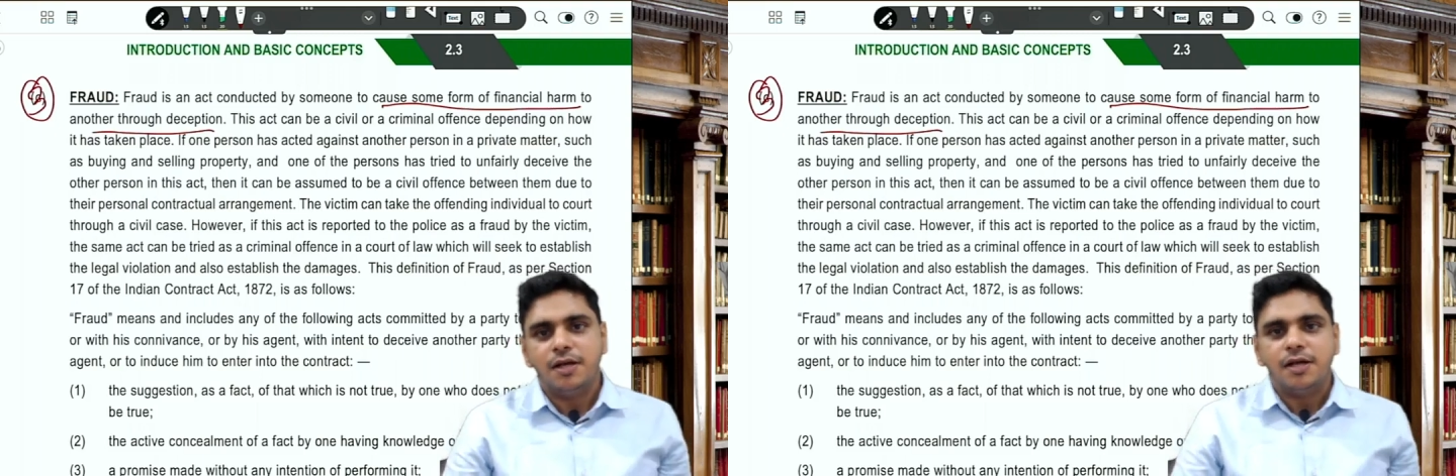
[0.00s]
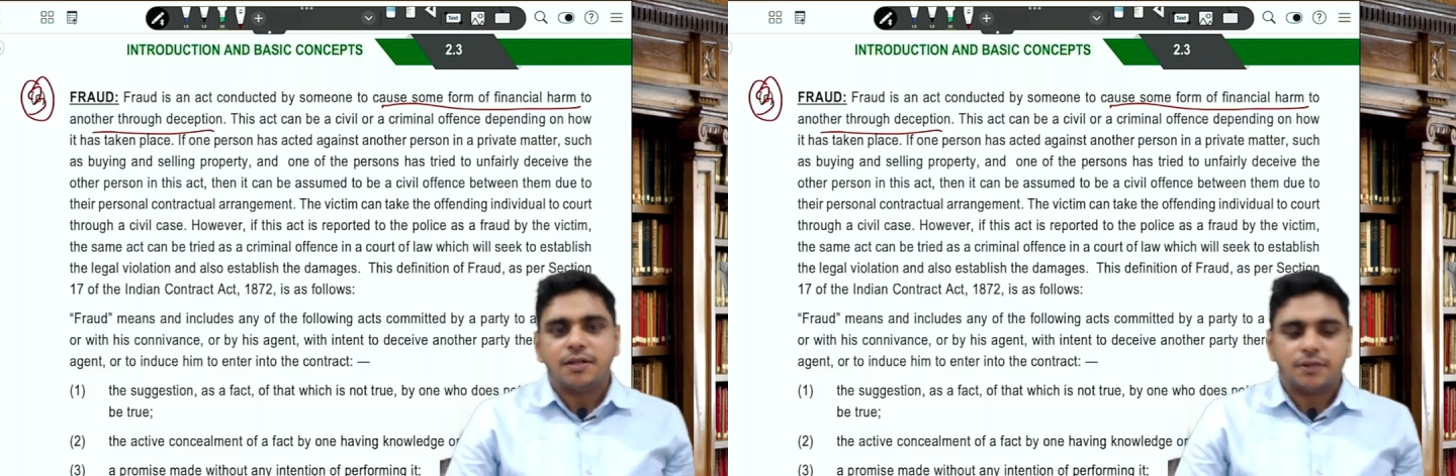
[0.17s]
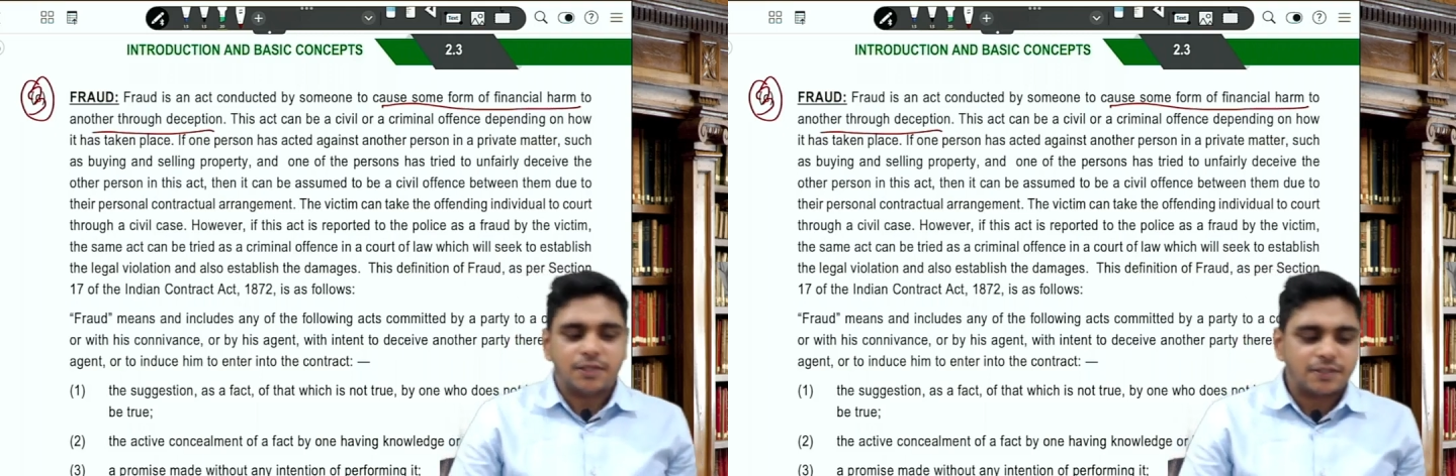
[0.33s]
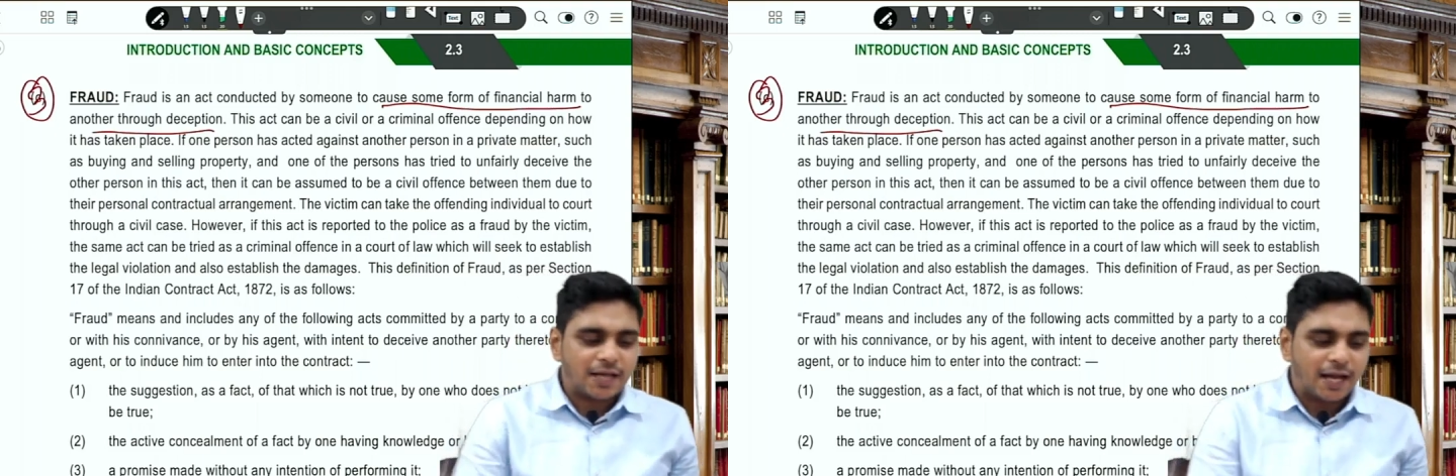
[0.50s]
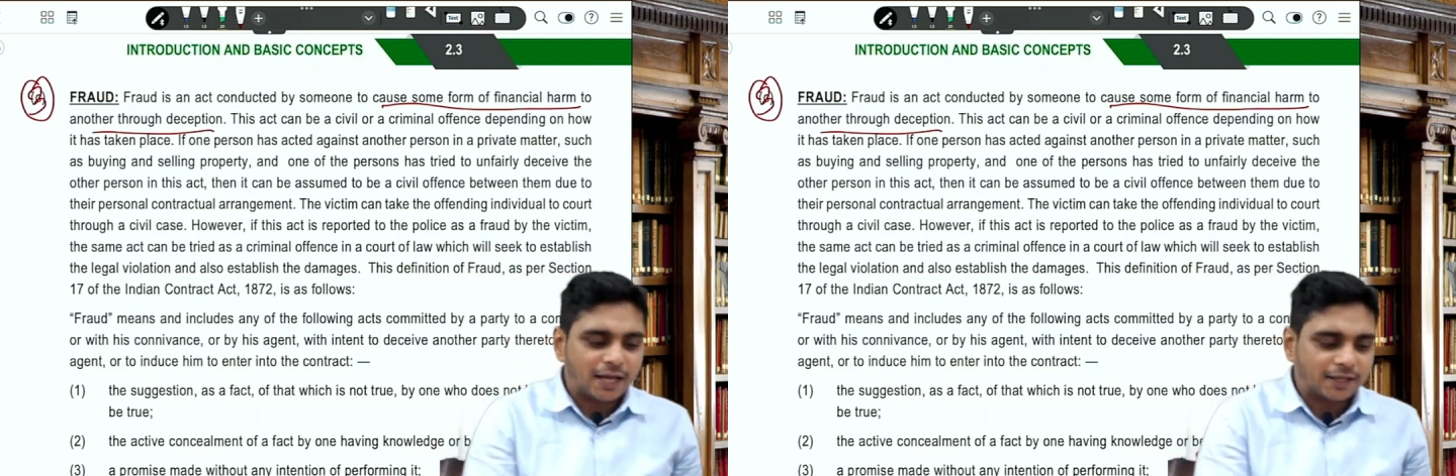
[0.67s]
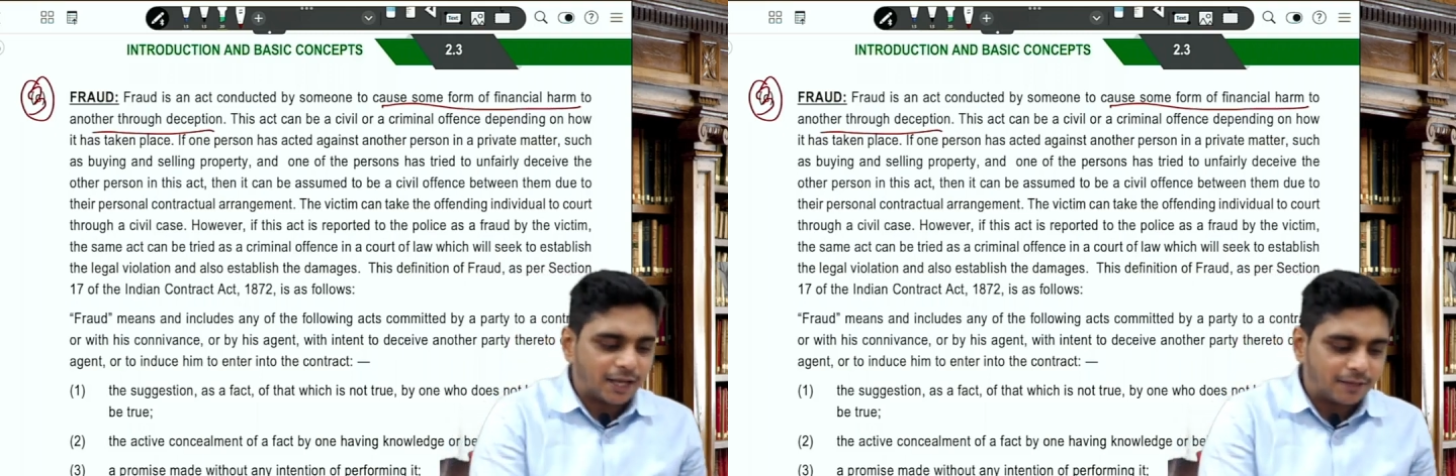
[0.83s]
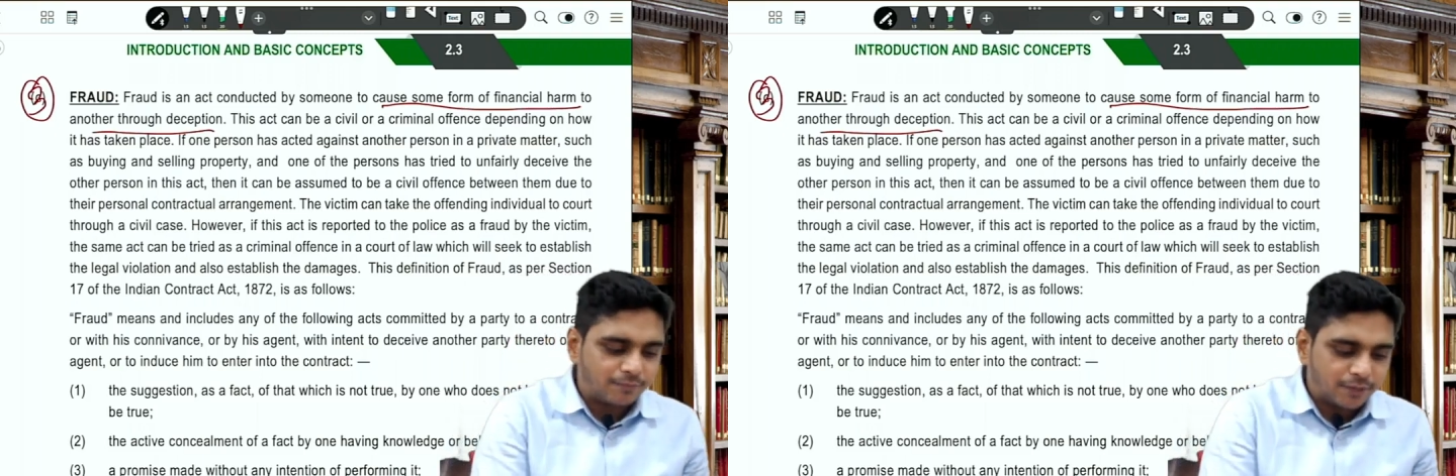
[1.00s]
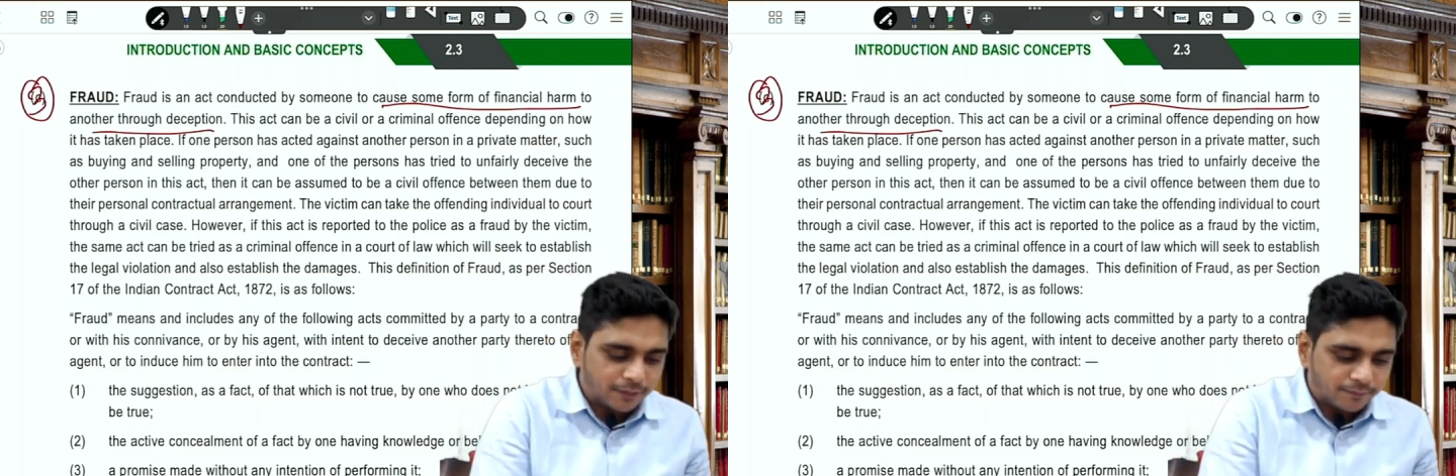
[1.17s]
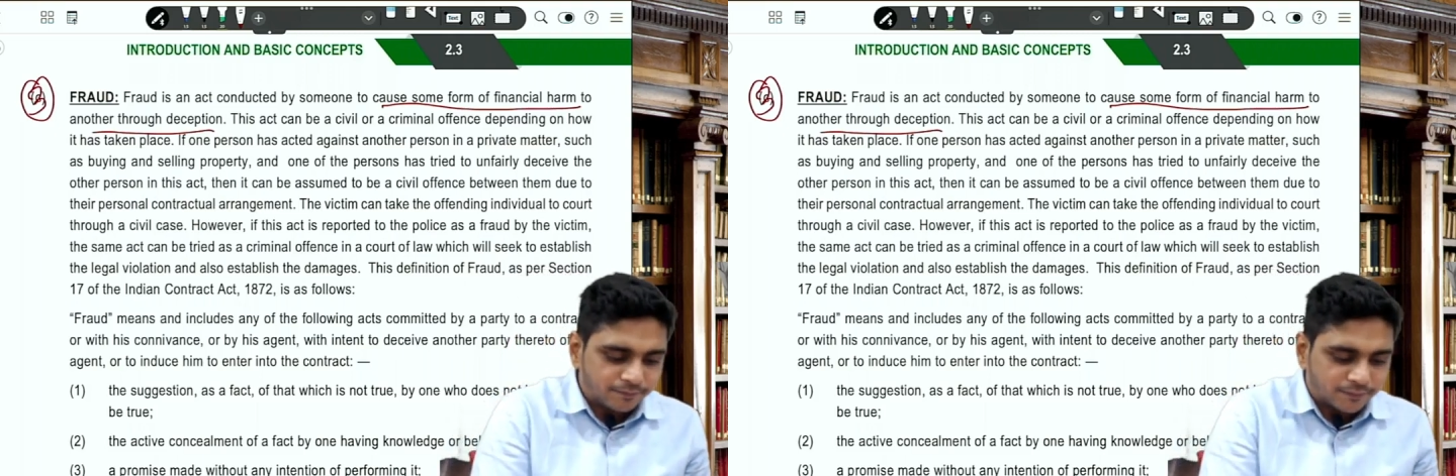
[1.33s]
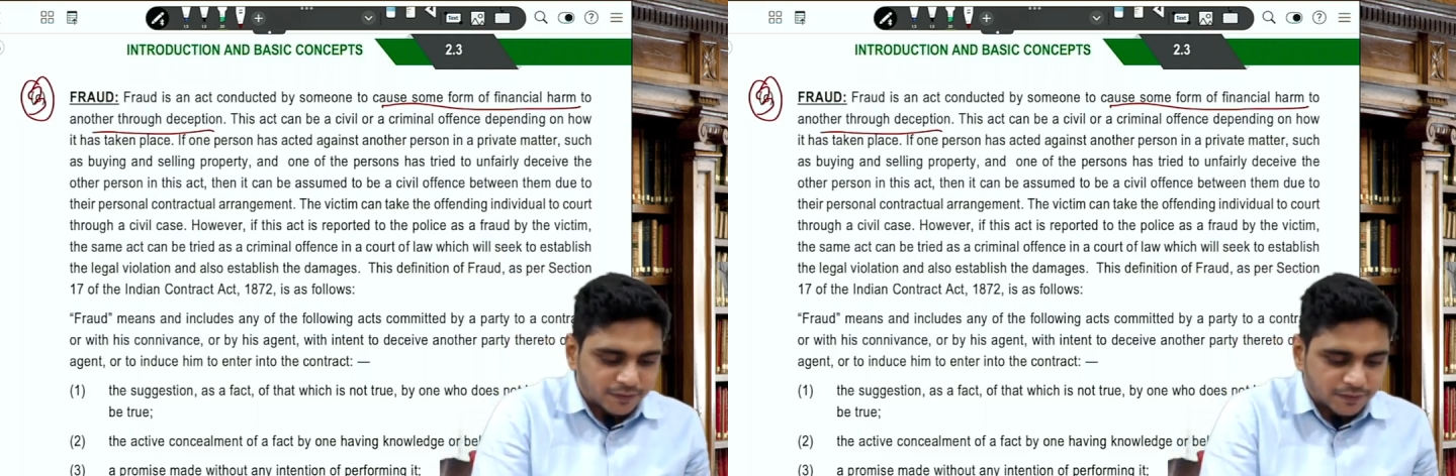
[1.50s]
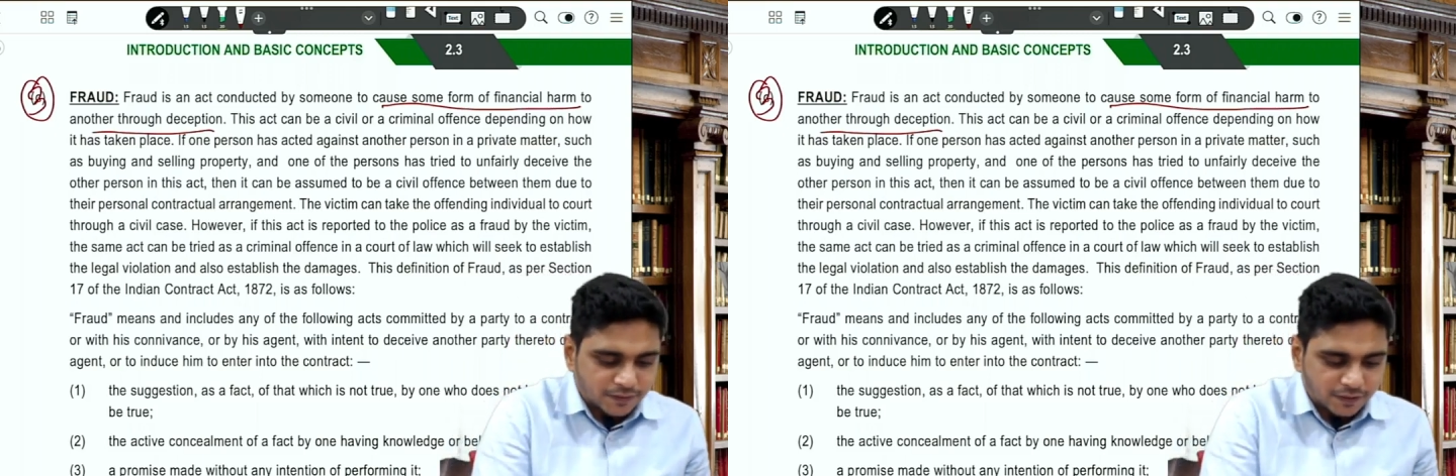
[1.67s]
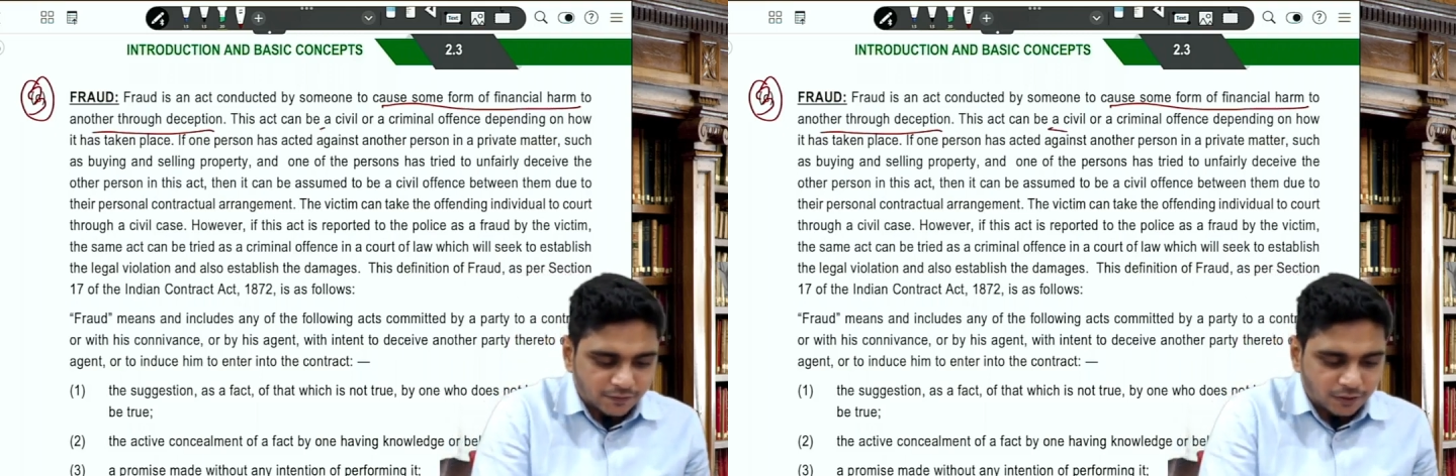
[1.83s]
This act can be
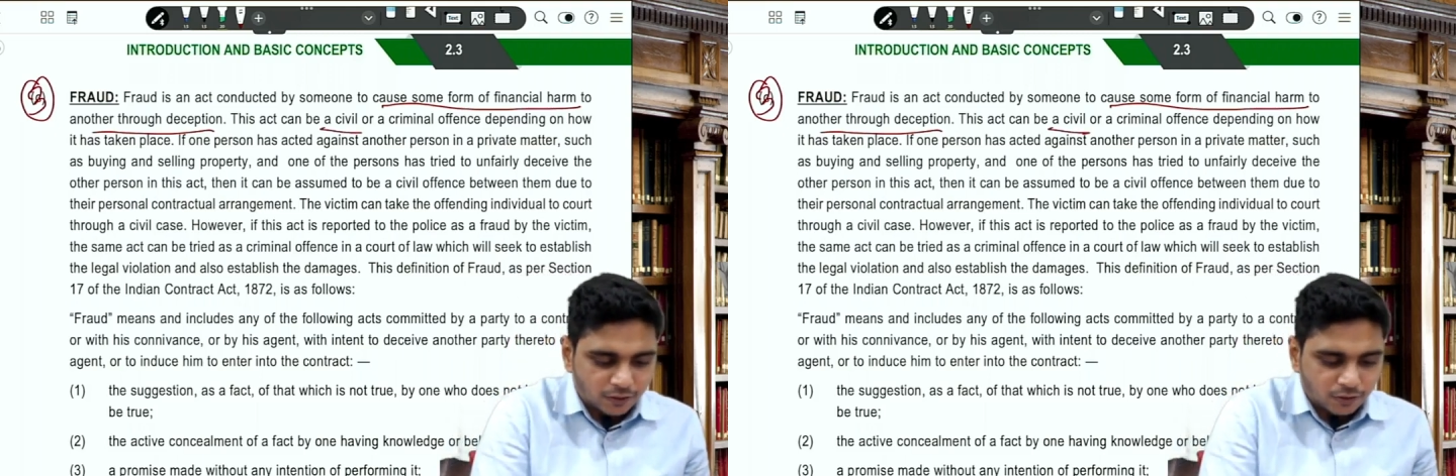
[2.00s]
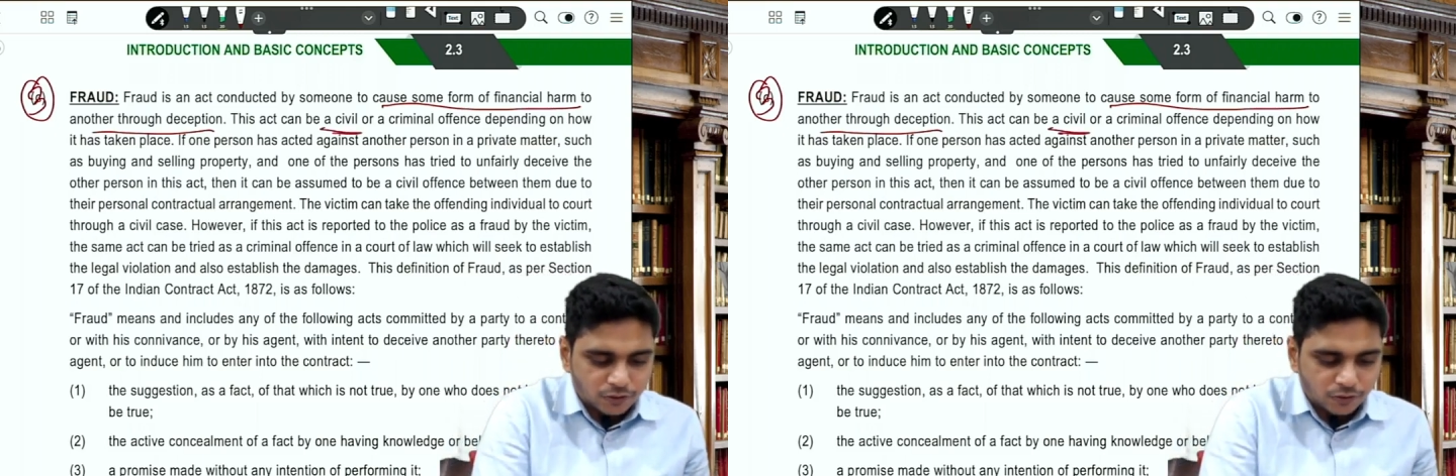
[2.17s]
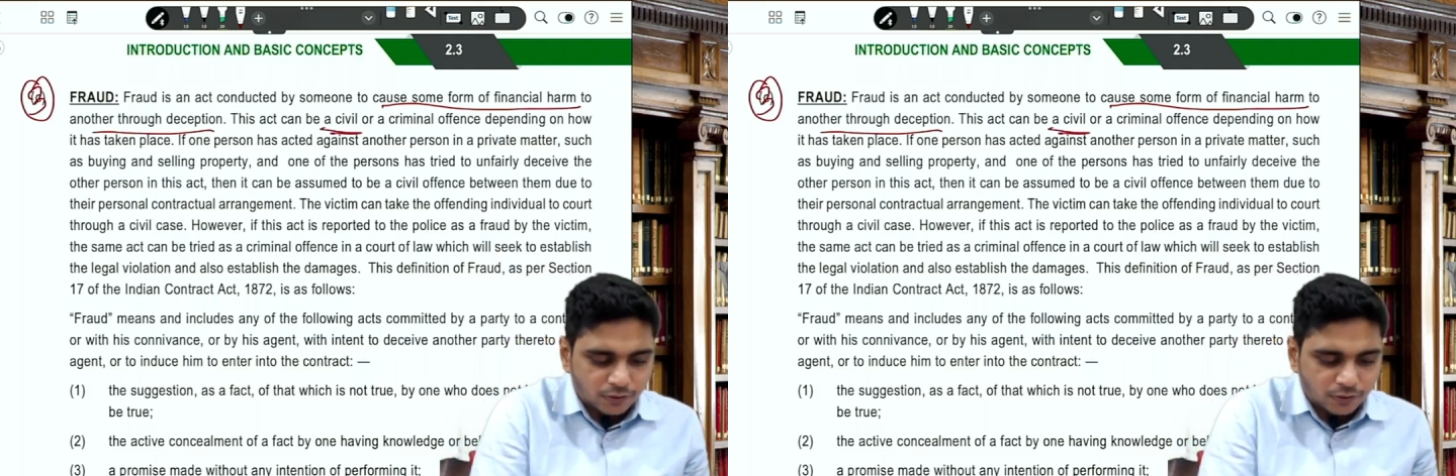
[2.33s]
civil also,